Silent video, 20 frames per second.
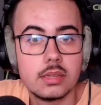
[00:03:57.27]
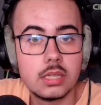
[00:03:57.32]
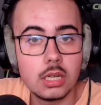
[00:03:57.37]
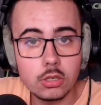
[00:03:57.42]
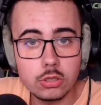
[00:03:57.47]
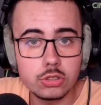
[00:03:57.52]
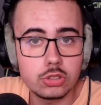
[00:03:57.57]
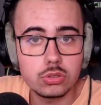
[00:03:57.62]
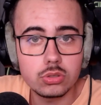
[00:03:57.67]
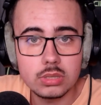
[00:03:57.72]

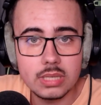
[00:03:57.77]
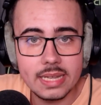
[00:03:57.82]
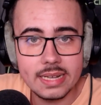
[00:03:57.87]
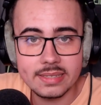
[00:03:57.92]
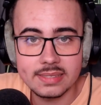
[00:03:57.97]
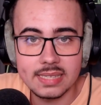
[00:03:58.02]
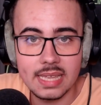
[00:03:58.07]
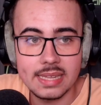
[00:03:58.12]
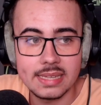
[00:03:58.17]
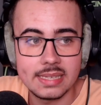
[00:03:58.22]
those two
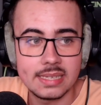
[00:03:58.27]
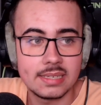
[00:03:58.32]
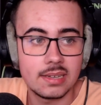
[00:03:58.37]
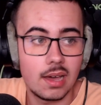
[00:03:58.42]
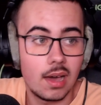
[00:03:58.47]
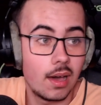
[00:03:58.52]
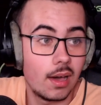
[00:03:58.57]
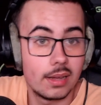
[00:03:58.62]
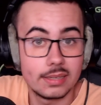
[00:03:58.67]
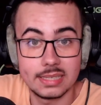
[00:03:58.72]
next setting,
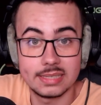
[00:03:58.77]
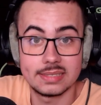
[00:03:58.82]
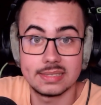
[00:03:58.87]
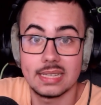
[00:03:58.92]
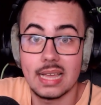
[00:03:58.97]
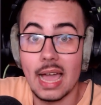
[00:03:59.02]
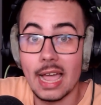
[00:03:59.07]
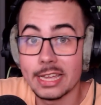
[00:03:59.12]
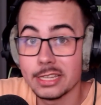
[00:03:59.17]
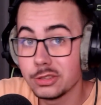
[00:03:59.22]

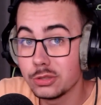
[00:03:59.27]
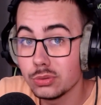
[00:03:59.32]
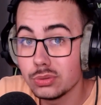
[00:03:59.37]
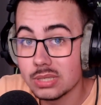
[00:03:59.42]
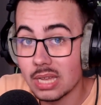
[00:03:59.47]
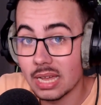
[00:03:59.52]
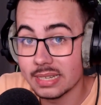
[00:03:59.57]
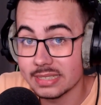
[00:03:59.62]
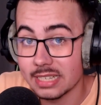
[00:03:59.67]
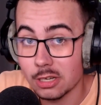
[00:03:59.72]
honestly, I do
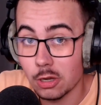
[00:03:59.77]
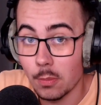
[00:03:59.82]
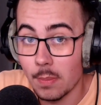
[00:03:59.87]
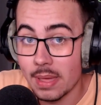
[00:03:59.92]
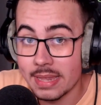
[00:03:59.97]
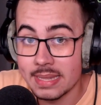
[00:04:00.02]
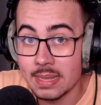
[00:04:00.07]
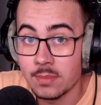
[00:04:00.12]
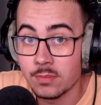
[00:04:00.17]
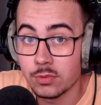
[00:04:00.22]
not
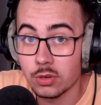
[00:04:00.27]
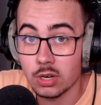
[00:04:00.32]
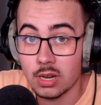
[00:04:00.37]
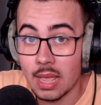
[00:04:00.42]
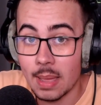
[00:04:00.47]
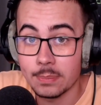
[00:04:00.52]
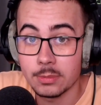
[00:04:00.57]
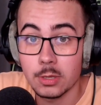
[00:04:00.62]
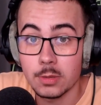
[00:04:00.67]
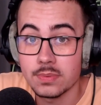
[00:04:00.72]
recommend them for
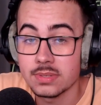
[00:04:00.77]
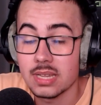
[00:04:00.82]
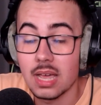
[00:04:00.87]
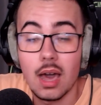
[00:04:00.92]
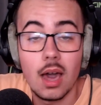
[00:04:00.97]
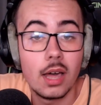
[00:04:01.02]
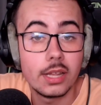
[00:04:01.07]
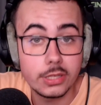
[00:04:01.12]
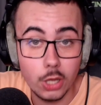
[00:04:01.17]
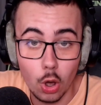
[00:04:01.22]
laptops
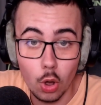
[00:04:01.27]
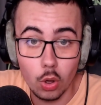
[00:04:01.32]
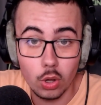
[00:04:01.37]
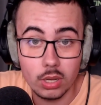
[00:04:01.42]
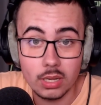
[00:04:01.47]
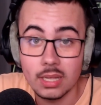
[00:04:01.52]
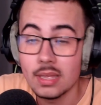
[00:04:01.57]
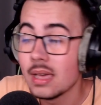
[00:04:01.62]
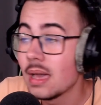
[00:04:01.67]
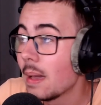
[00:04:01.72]
at
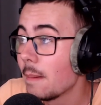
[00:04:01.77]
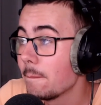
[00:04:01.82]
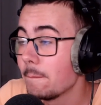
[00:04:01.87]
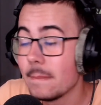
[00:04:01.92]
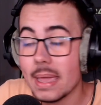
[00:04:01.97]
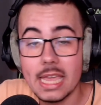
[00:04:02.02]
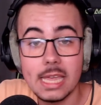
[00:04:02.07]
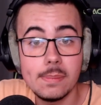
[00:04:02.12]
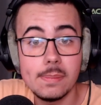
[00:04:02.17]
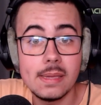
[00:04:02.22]
all.
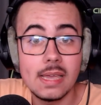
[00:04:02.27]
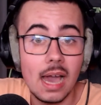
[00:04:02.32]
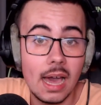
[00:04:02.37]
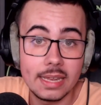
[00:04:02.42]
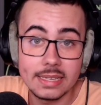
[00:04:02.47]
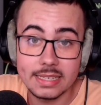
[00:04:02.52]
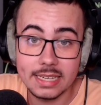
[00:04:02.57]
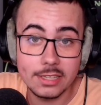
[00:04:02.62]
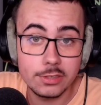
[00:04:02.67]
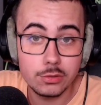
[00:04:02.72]
Maybe
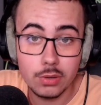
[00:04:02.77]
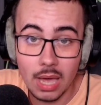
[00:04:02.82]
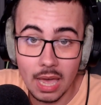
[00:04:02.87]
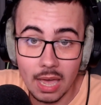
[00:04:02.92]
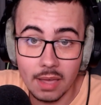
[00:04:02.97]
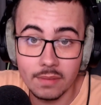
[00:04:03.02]
unless you